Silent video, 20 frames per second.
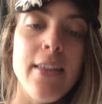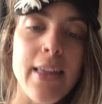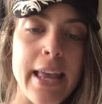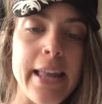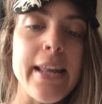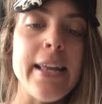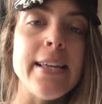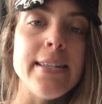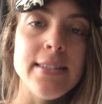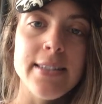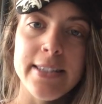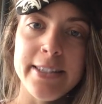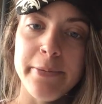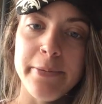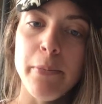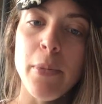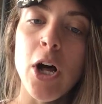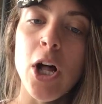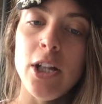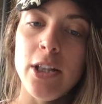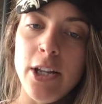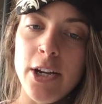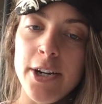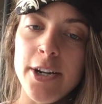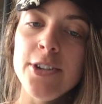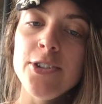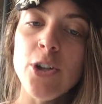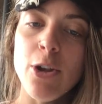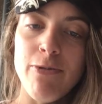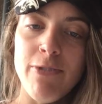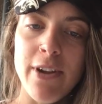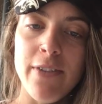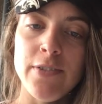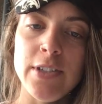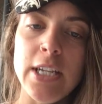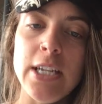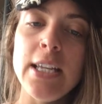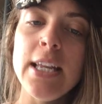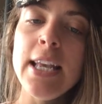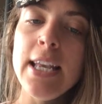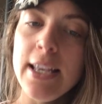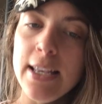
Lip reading: It is smaller, so 15